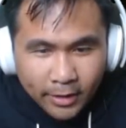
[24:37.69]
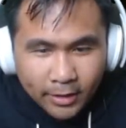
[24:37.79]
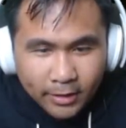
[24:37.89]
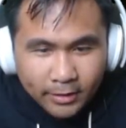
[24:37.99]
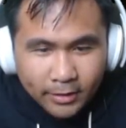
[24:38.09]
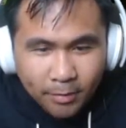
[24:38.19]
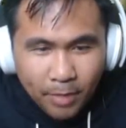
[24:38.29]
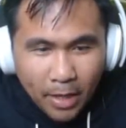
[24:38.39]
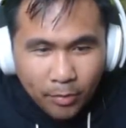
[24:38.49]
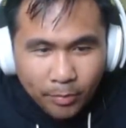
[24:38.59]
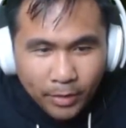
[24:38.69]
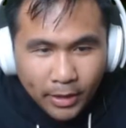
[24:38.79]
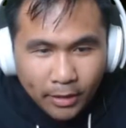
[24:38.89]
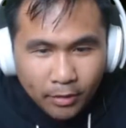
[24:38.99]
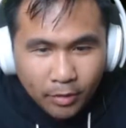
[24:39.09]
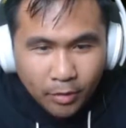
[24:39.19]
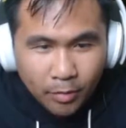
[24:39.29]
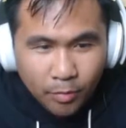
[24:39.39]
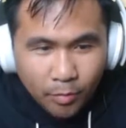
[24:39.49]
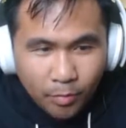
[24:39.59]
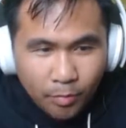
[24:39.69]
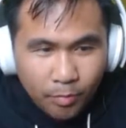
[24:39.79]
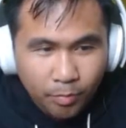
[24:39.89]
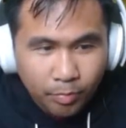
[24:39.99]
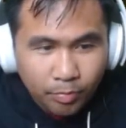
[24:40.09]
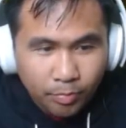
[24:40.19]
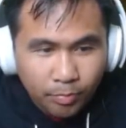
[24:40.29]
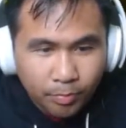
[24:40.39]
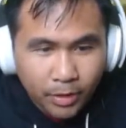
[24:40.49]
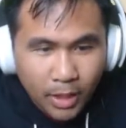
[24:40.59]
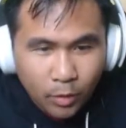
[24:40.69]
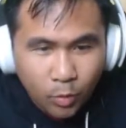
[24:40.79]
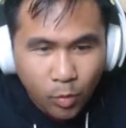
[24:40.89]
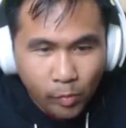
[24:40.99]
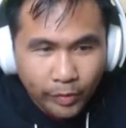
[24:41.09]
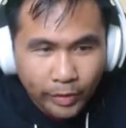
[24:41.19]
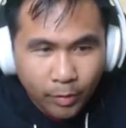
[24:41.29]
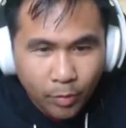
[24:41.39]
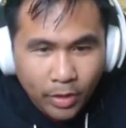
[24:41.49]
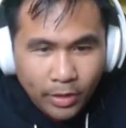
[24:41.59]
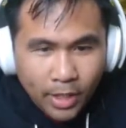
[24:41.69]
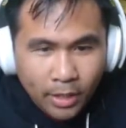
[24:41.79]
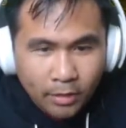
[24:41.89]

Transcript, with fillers: Ginsey power plant, block quarry and whatnot.